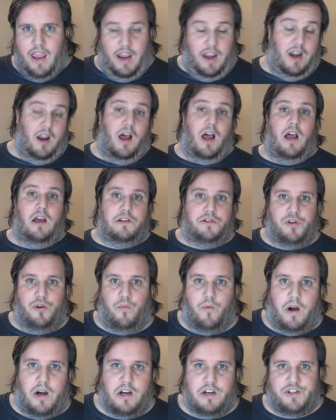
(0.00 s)
and I
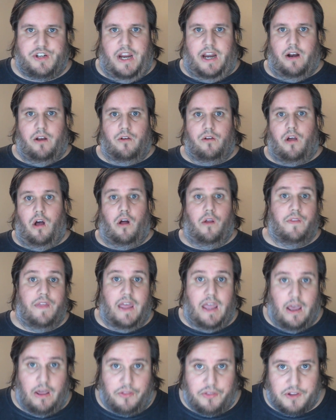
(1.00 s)
also run a channel called
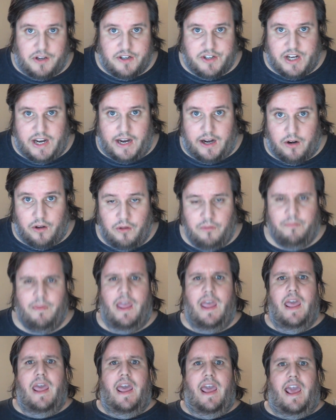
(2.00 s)
The Healthy Channel,
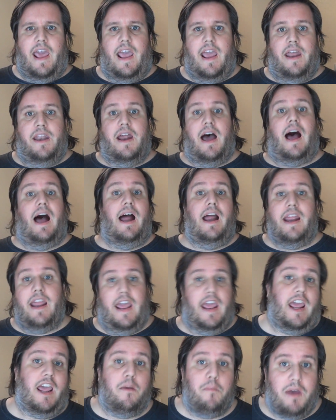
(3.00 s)
and I
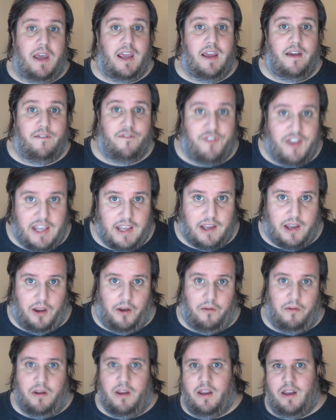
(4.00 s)
am a
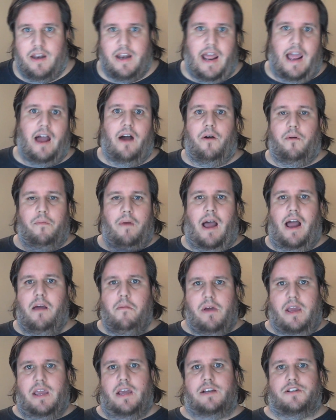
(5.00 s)
vegan. Now,
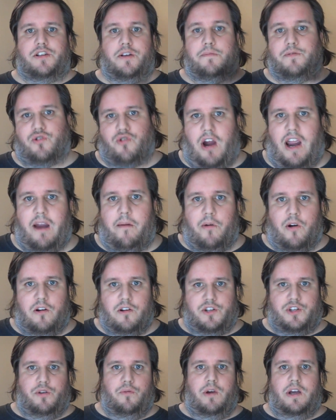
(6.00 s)
I'm a
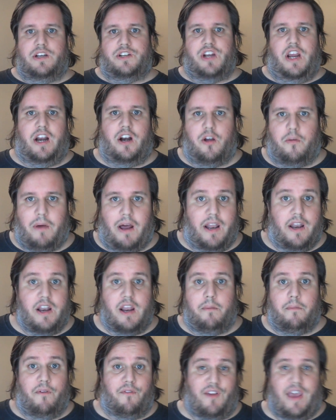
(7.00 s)
subscriber to a channel by the
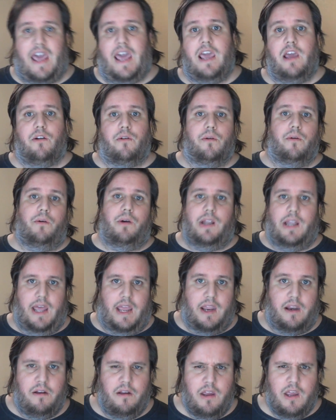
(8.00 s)
name of Kangaroo
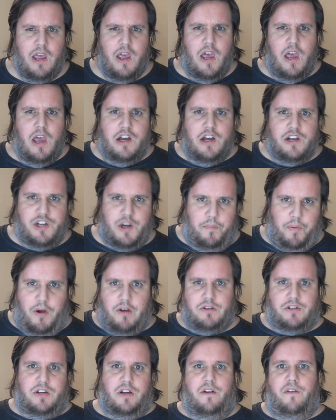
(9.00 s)
Elaine. She
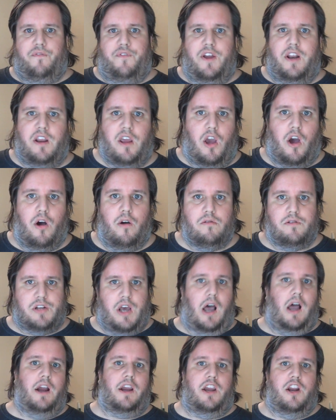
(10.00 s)
posted a video
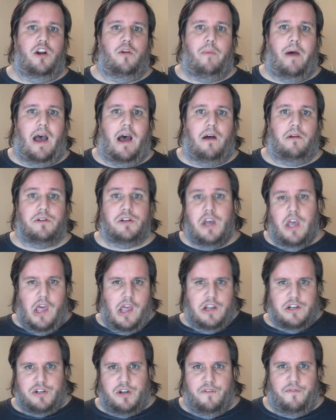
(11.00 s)
talking about
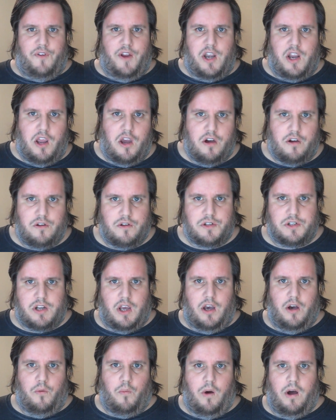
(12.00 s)
two videos,
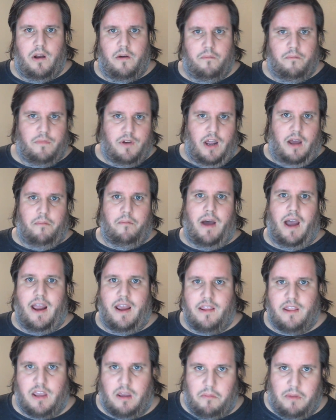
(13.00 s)
one done
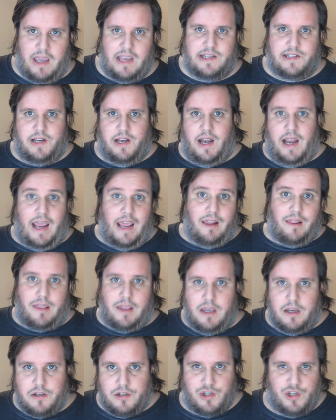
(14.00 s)
by the Amazing
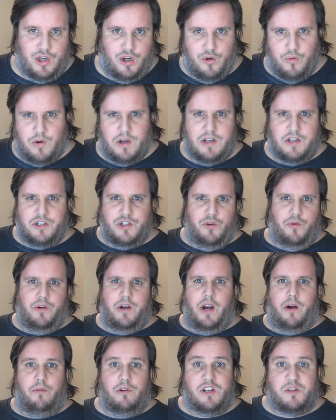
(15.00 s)
Atheist, who was
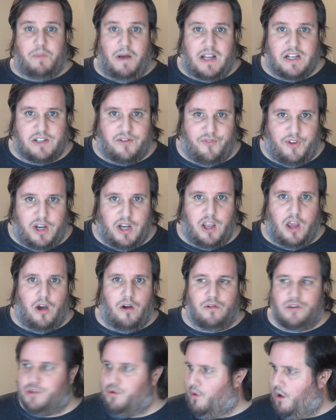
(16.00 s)
doing a response
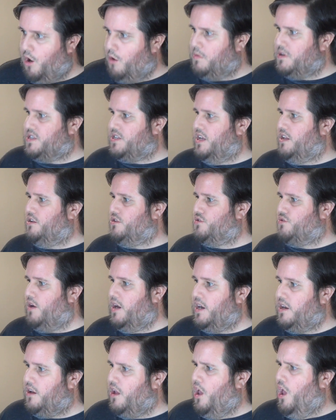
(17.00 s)
video to a
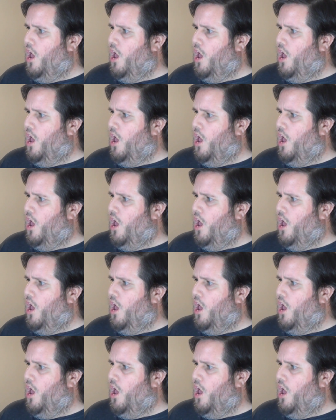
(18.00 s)
homosexual